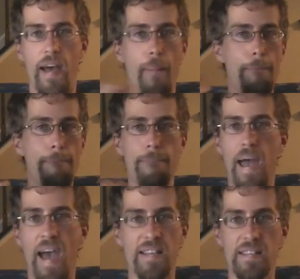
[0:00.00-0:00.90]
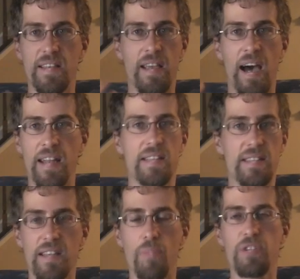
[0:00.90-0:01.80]
how mass got its
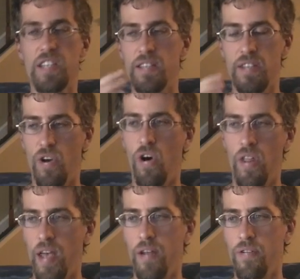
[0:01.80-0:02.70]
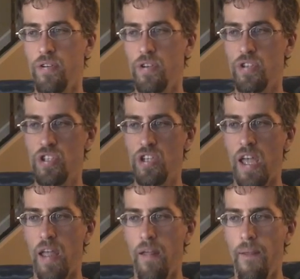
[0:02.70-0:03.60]
substance and all that other good
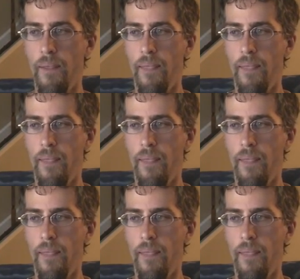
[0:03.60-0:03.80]
shit.